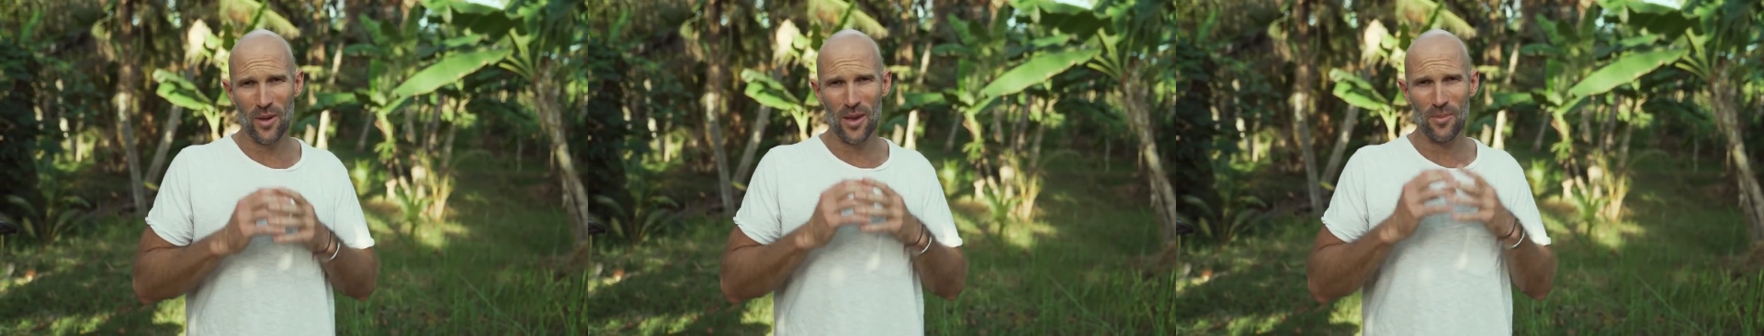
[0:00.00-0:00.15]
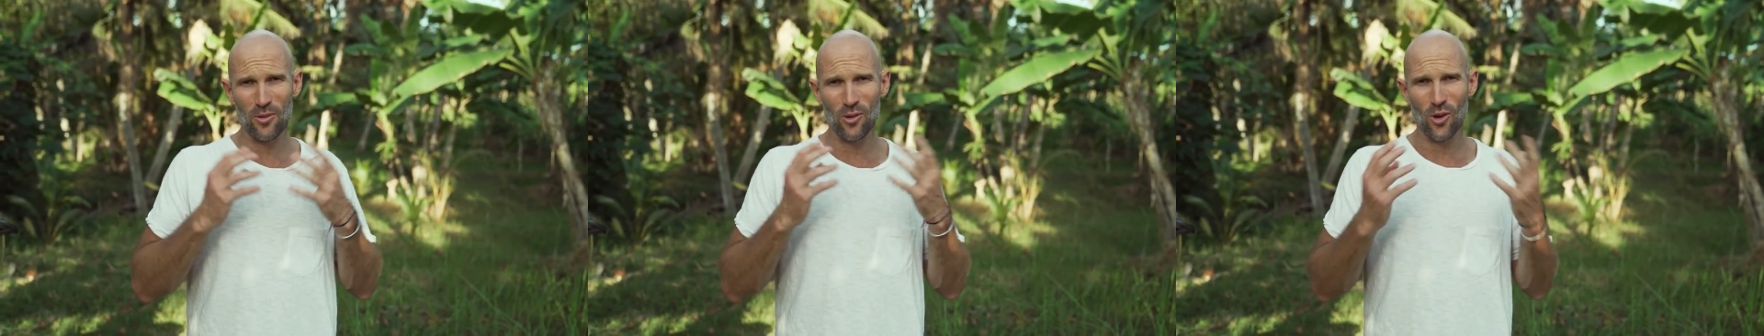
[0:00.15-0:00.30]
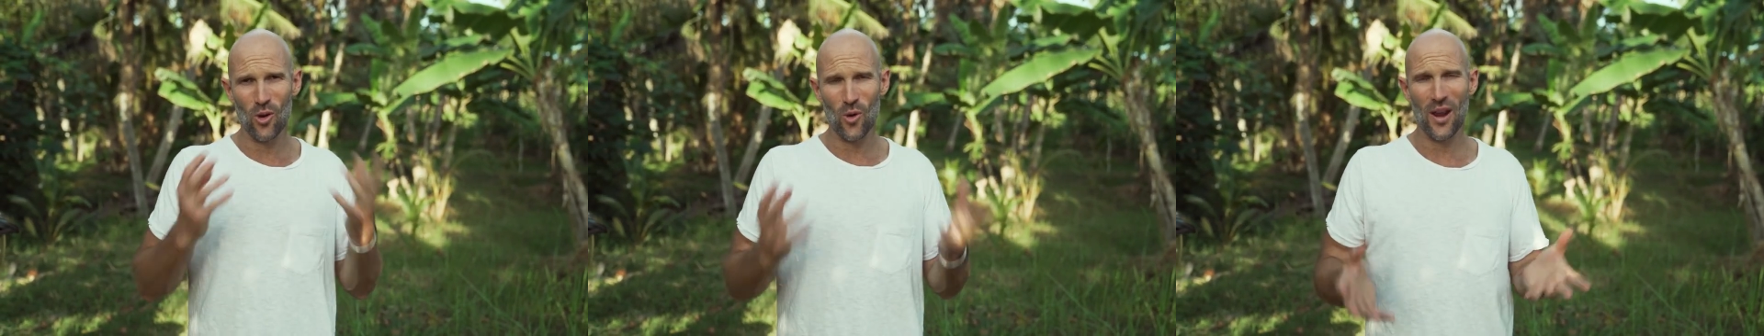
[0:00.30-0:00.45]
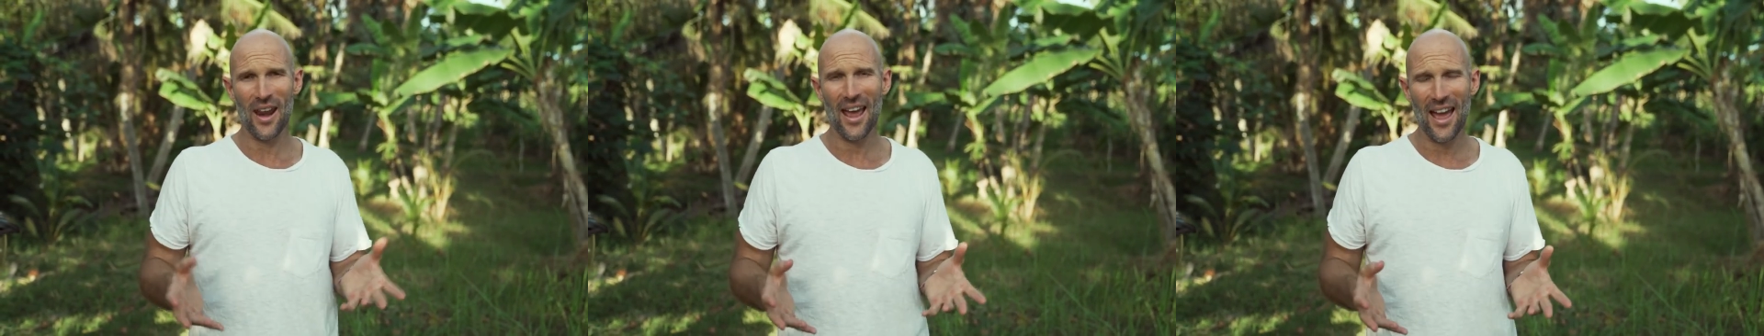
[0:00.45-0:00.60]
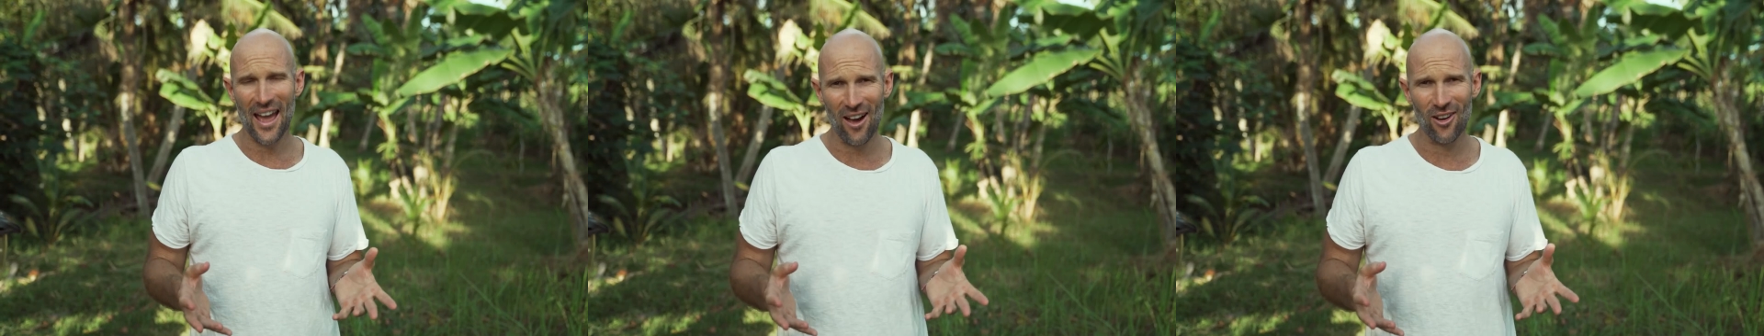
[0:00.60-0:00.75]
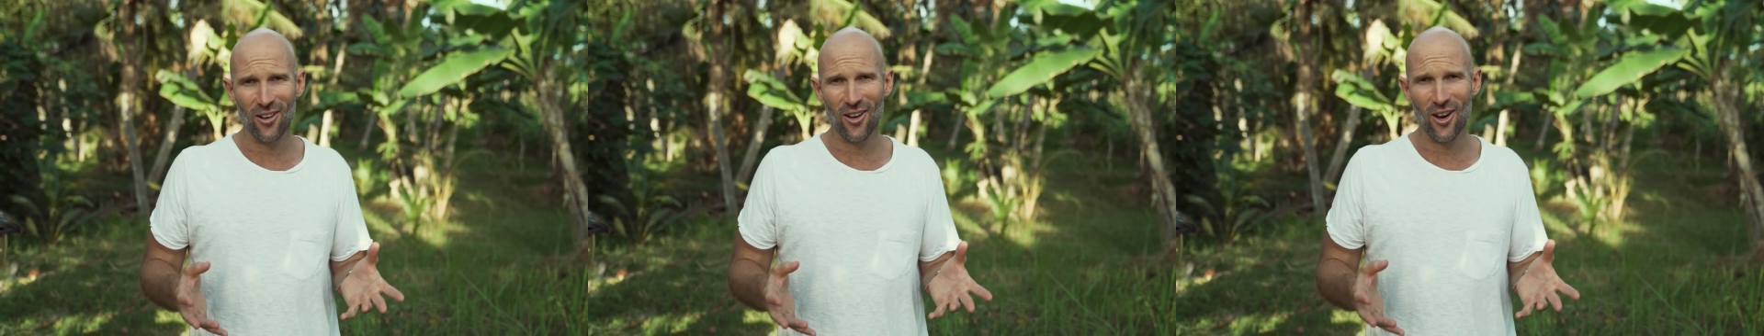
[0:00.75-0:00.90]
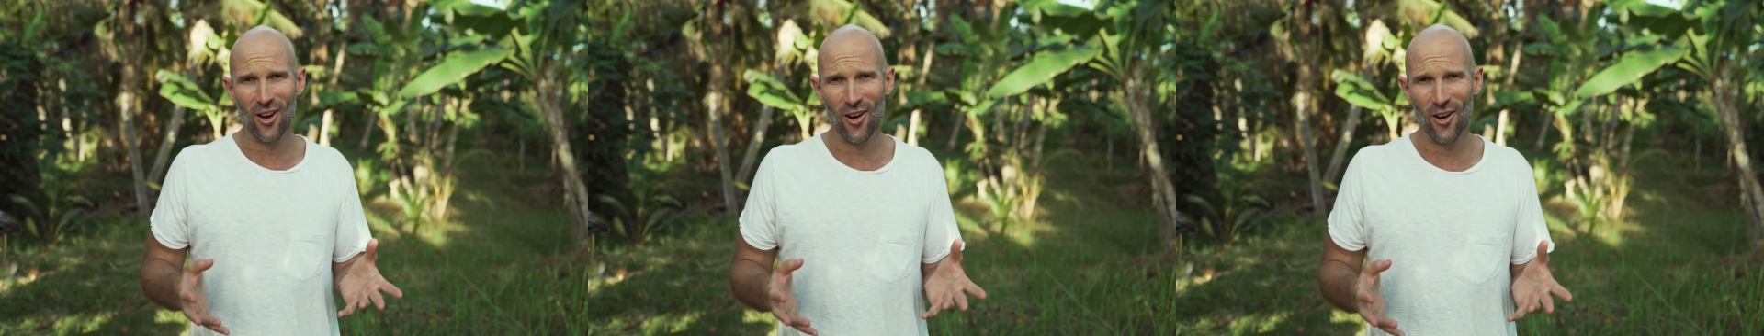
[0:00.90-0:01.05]
people quit
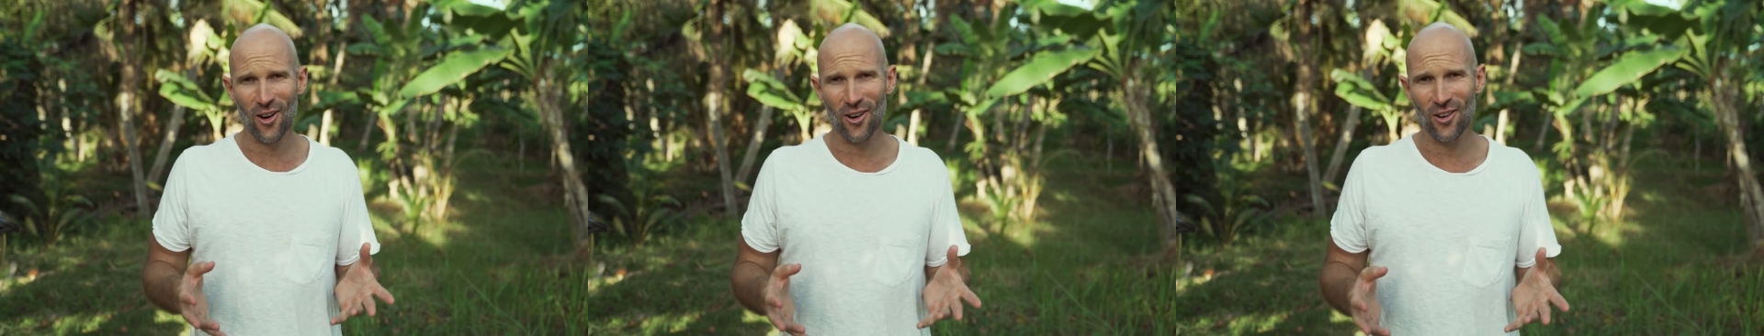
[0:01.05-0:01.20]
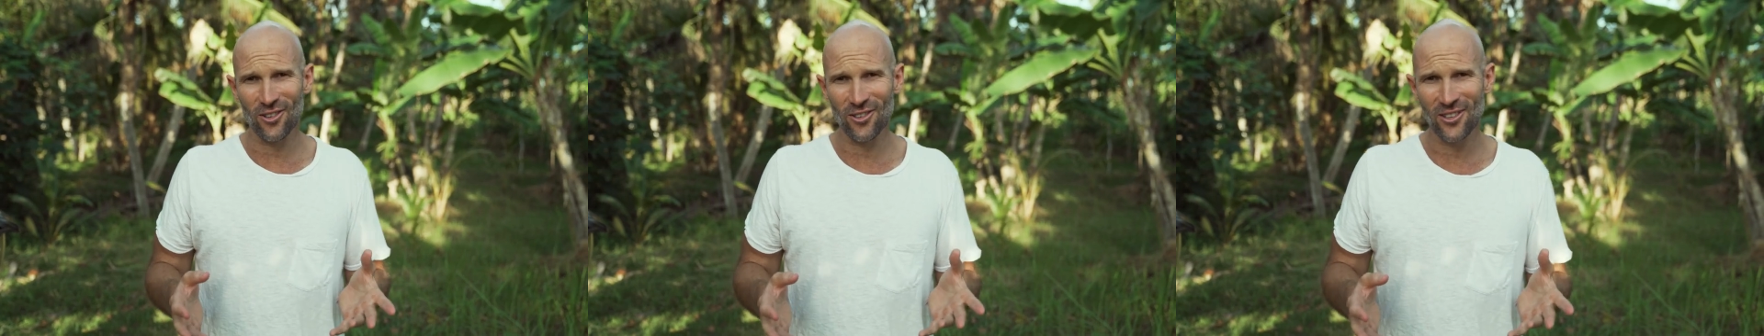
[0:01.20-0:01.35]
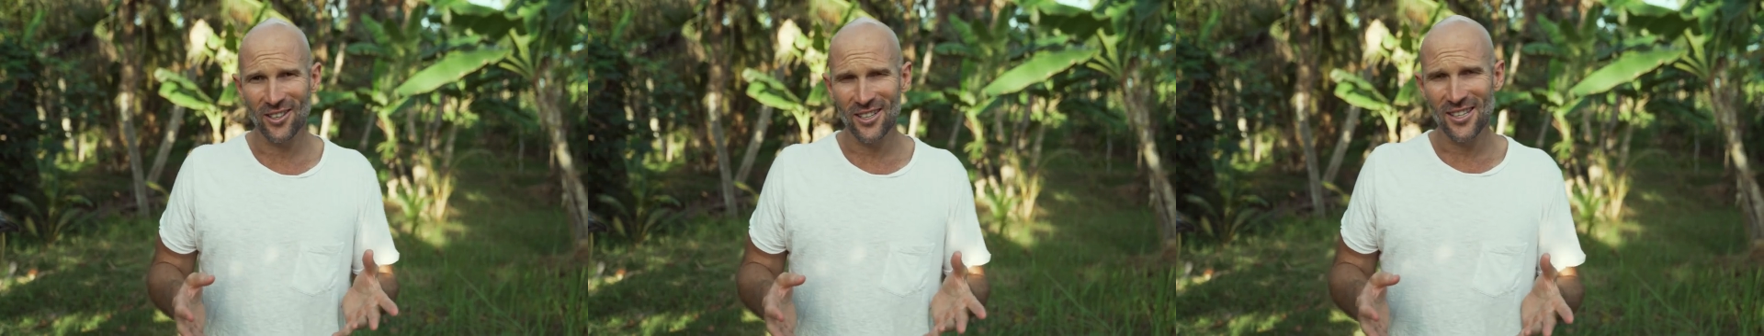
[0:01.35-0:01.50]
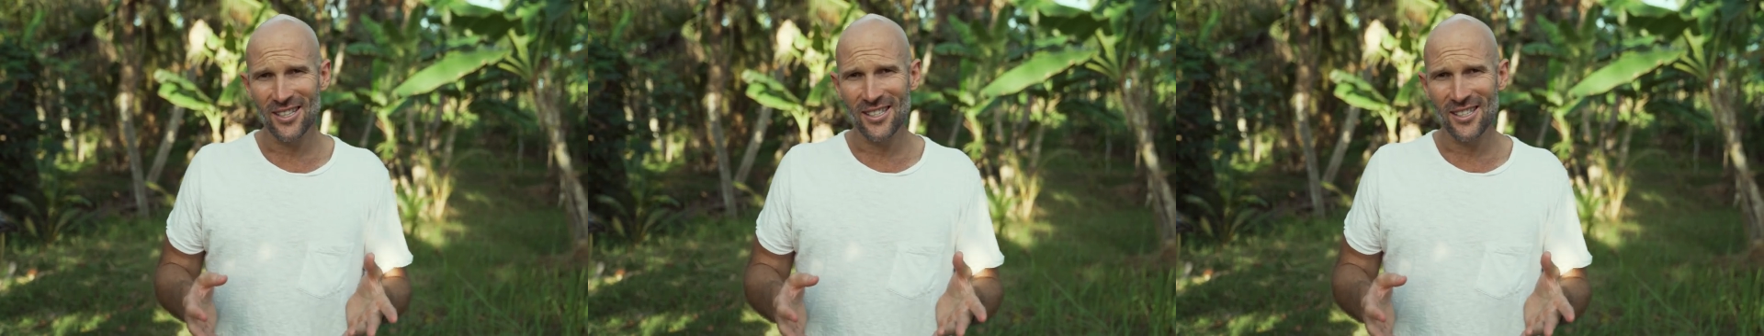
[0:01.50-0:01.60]
alcohol.